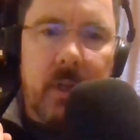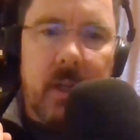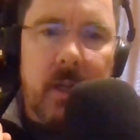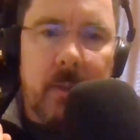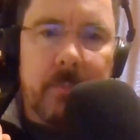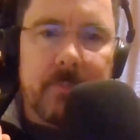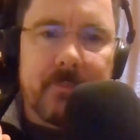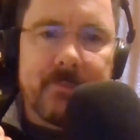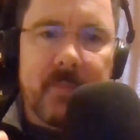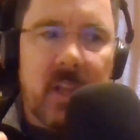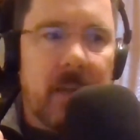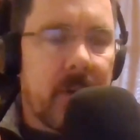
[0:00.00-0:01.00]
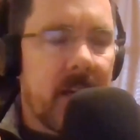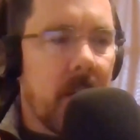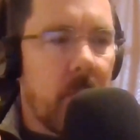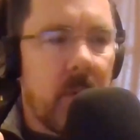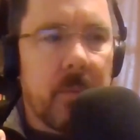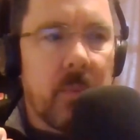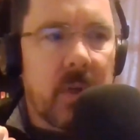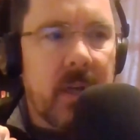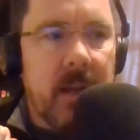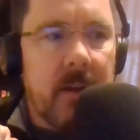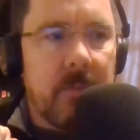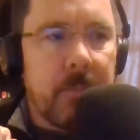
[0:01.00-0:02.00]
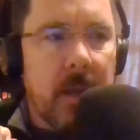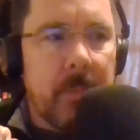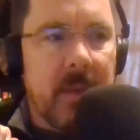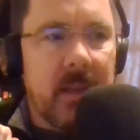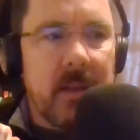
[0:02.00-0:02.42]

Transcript: I forget what kind of piping